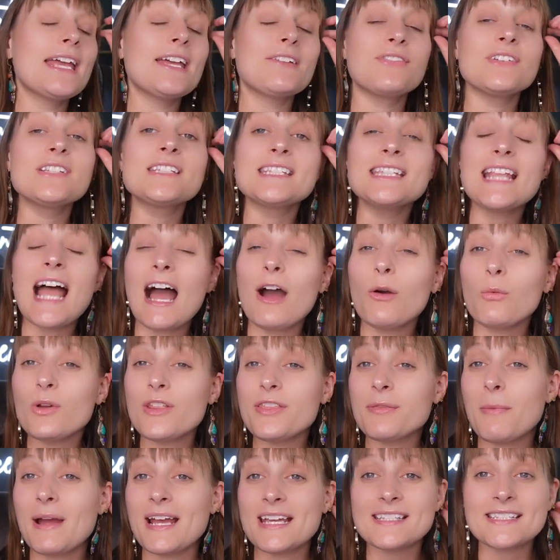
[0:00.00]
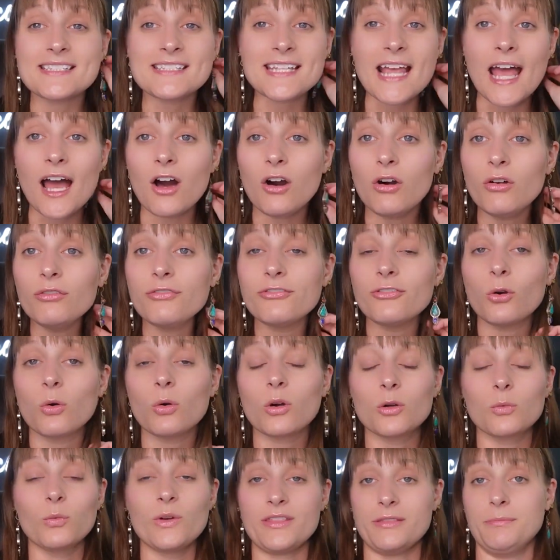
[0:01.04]
If it's not with myself
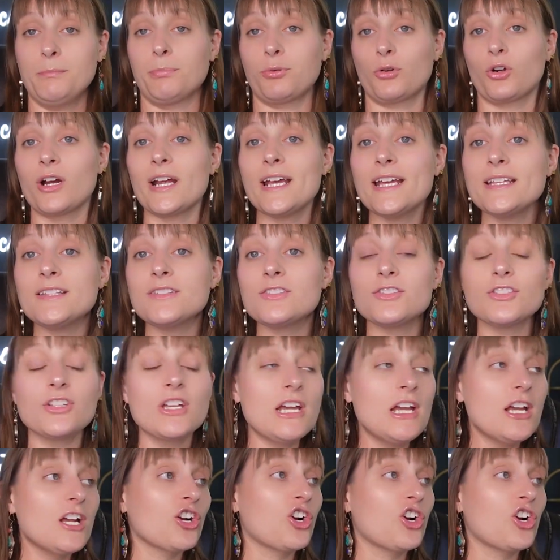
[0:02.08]
or with Brent,